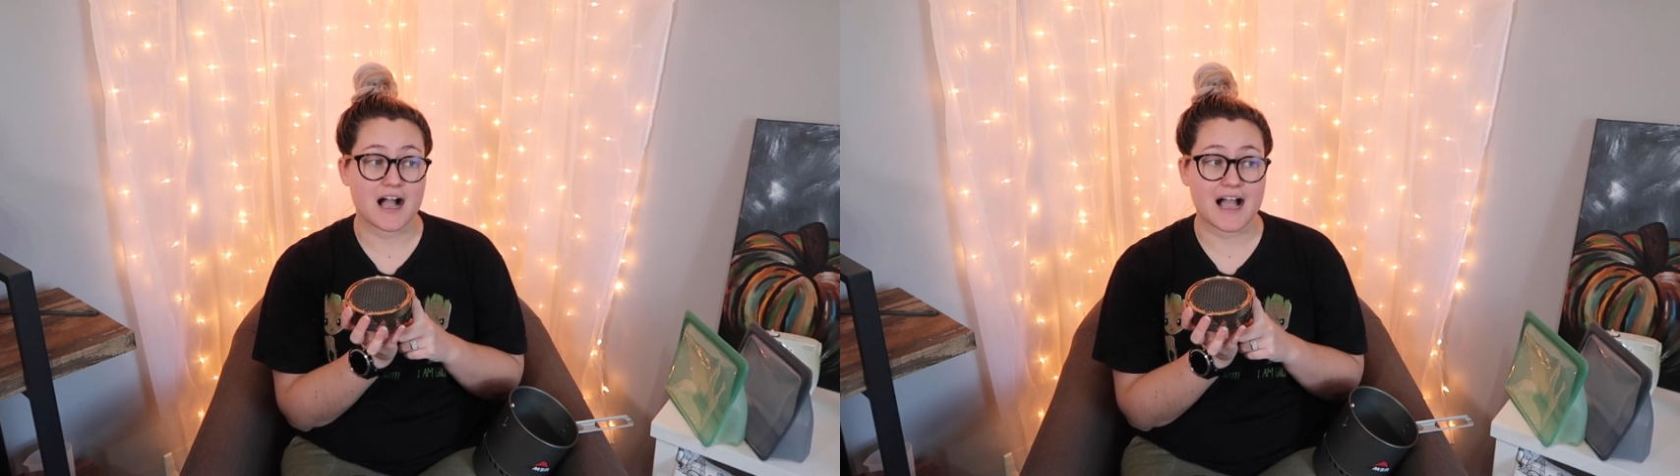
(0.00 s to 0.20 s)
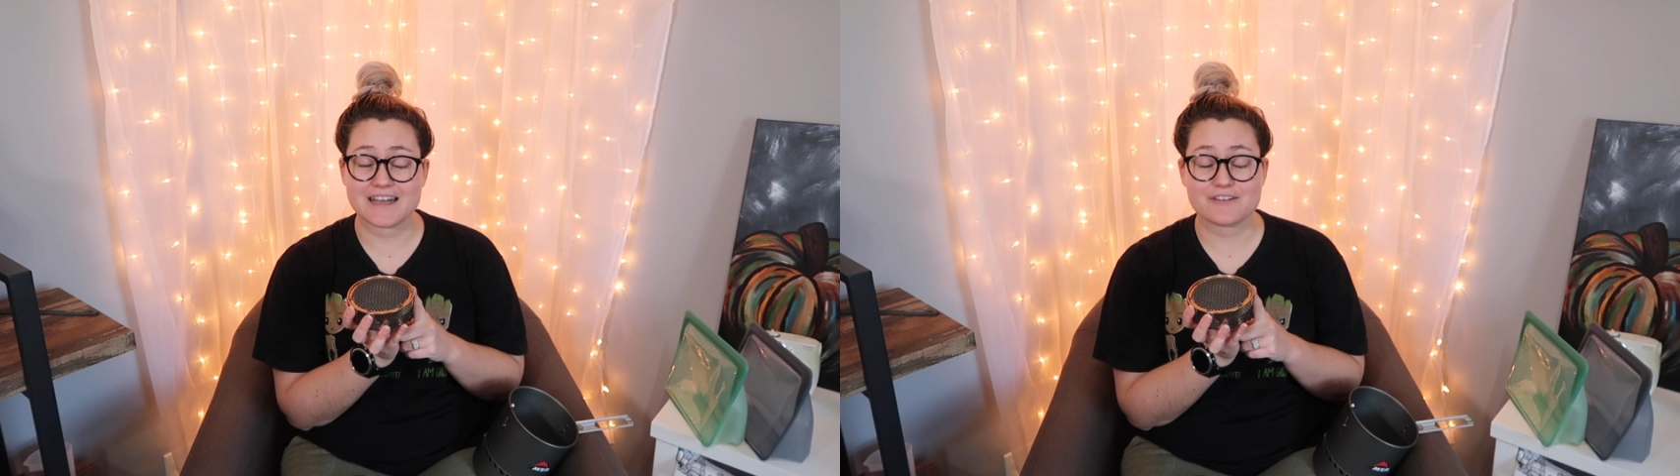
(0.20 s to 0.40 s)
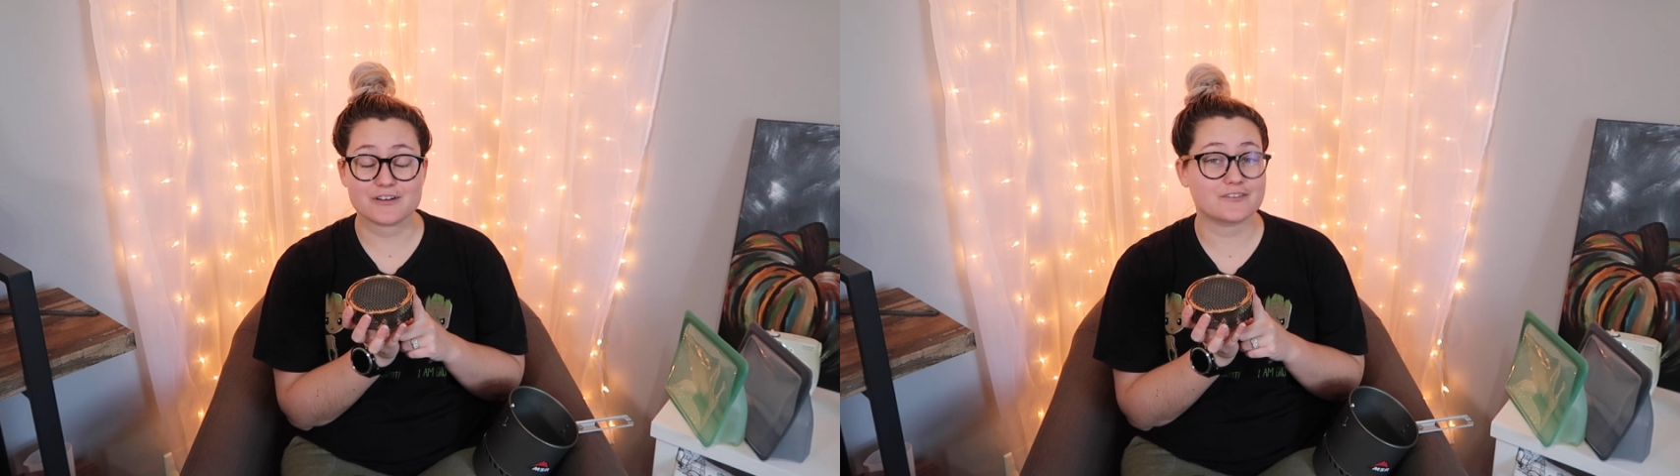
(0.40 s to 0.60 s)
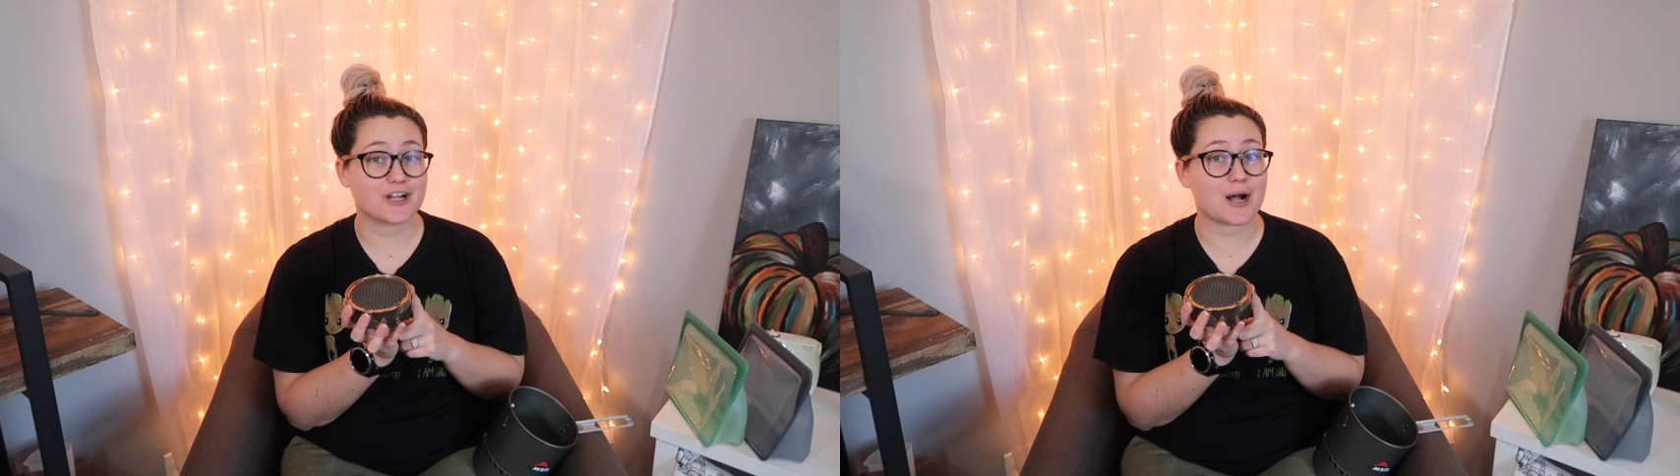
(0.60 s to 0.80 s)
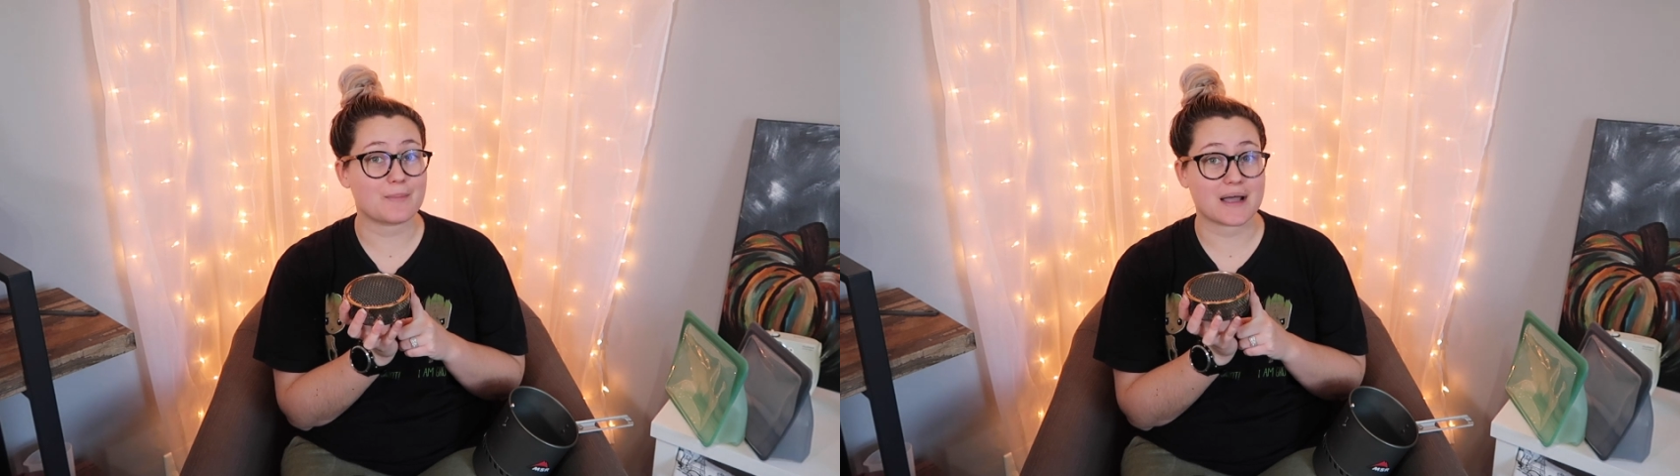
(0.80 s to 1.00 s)
I never even
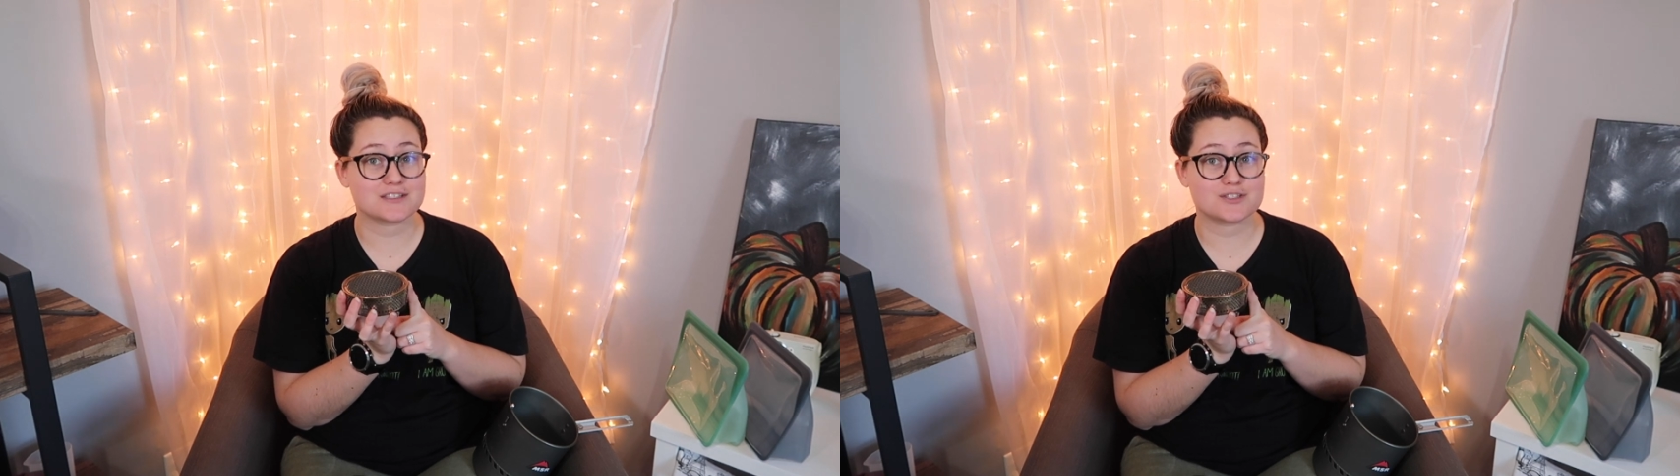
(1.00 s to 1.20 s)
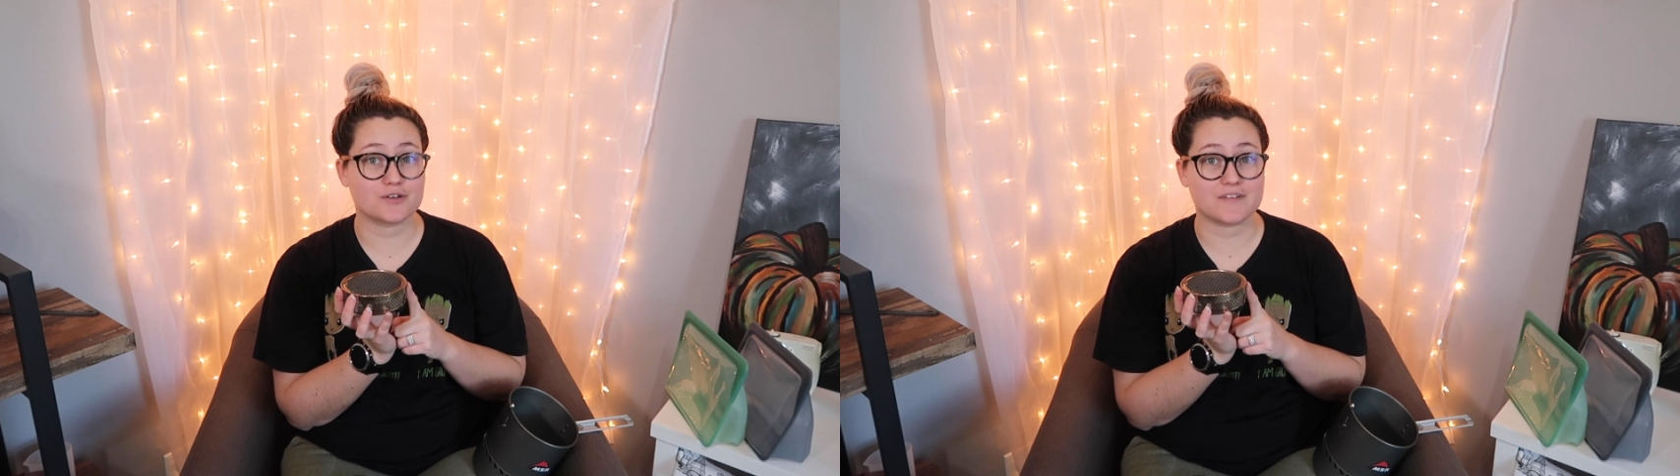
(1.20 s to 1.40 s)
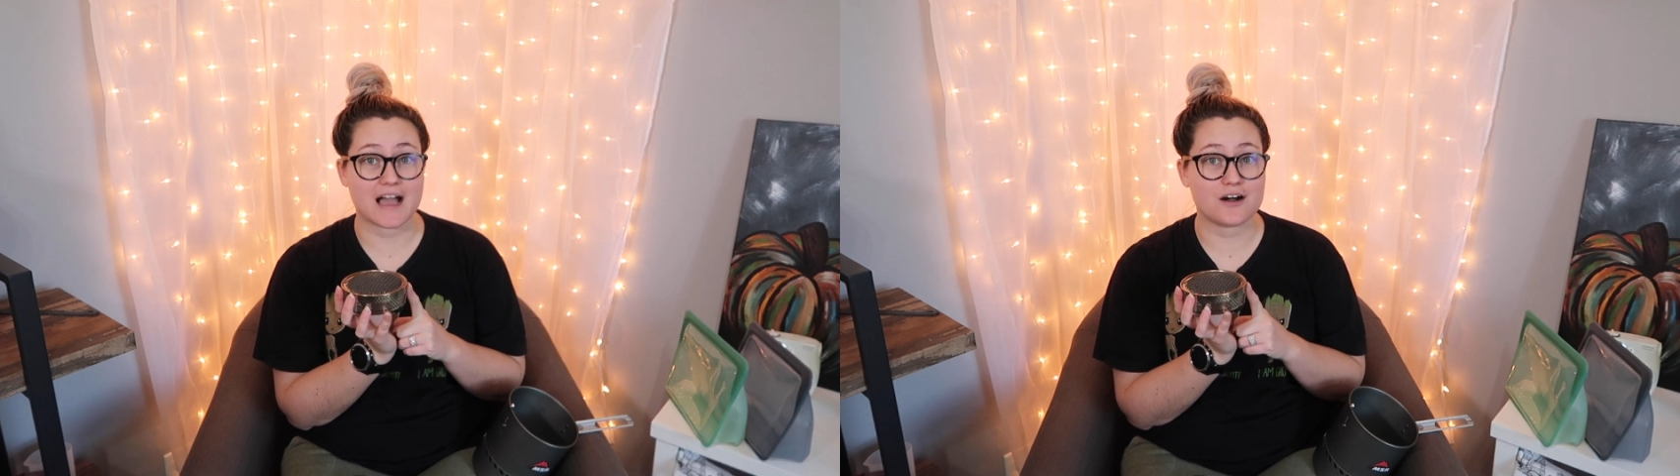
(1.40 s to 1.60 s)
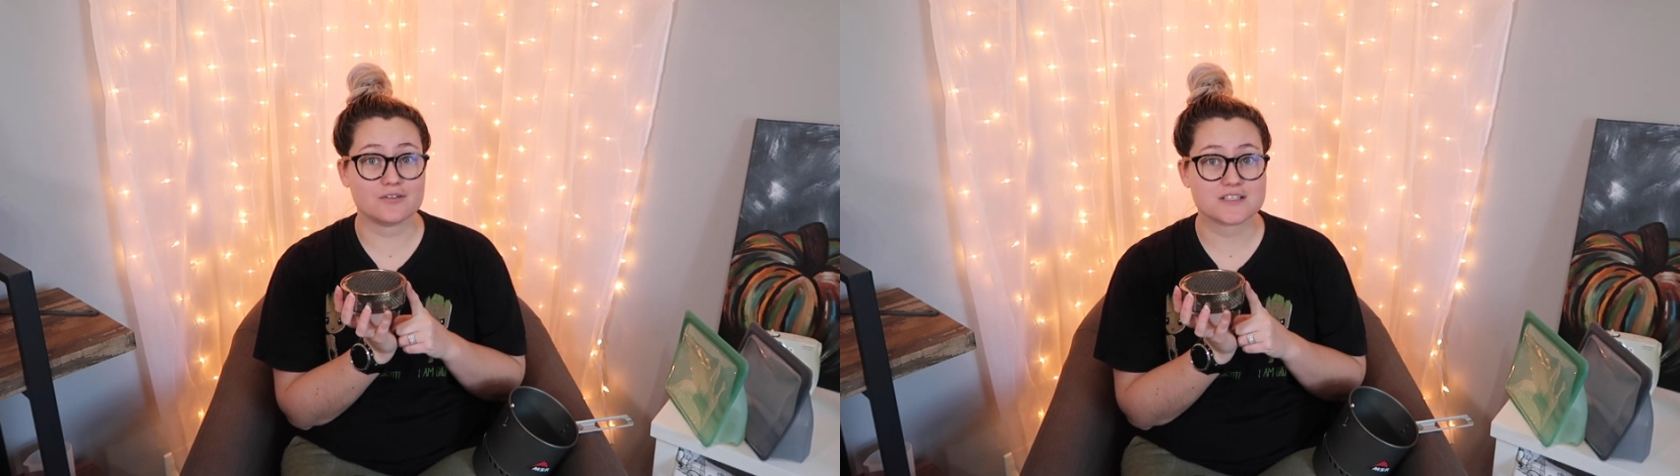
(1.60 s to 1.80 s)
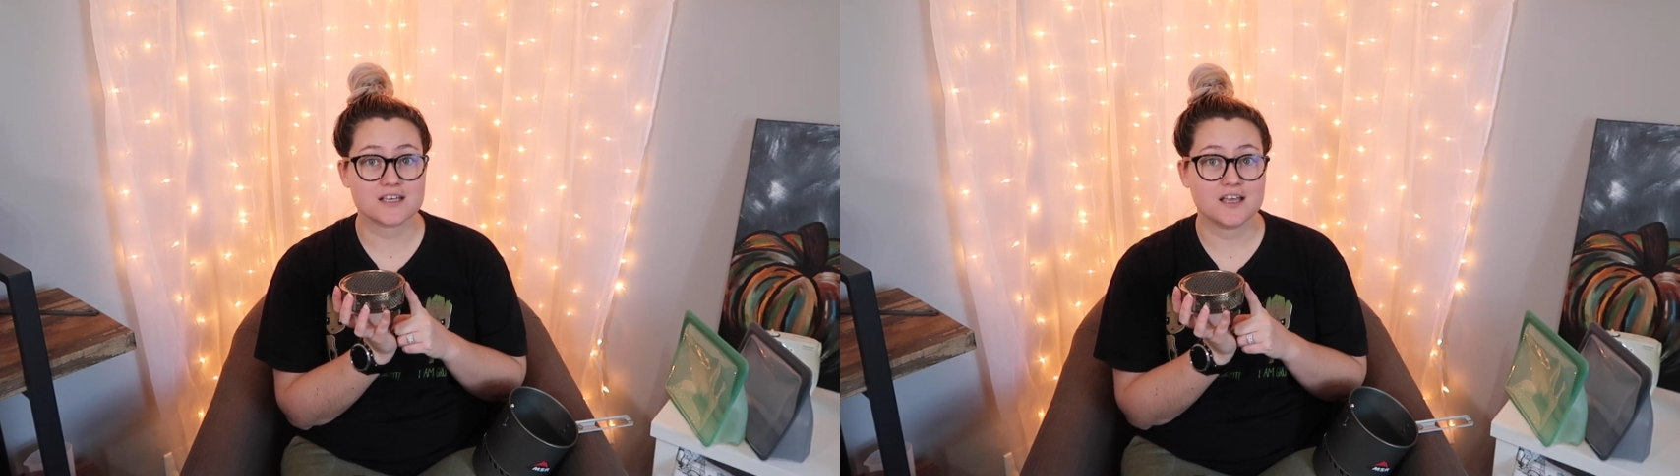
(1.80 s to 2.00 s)
got my stove
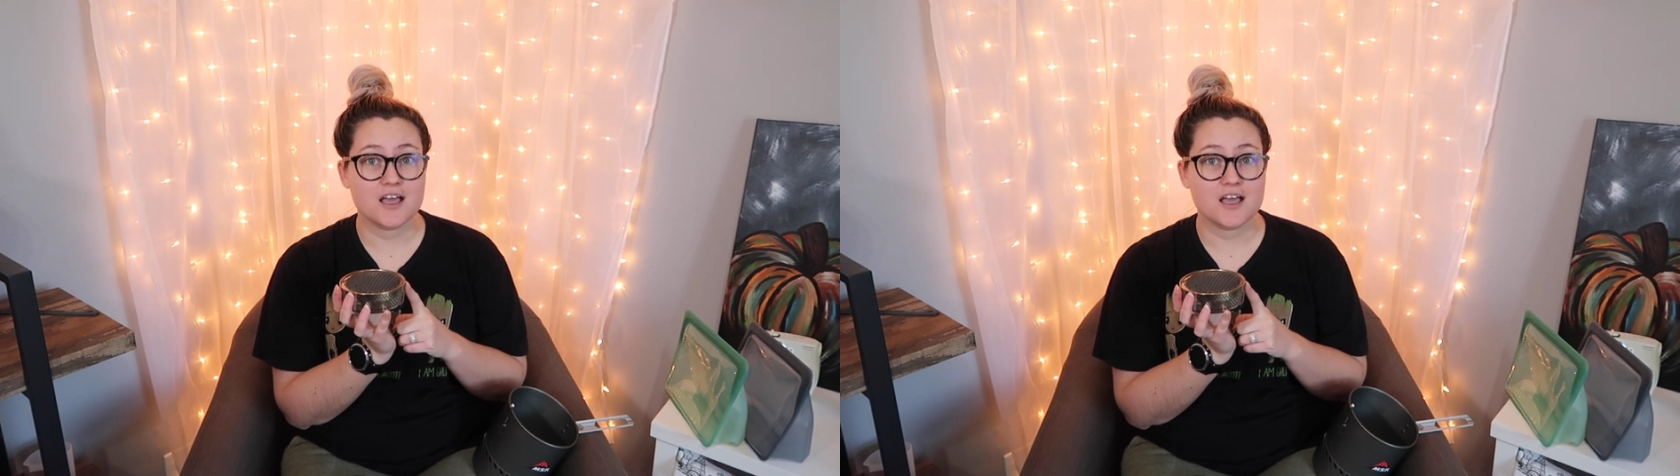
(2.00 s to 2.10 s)
out,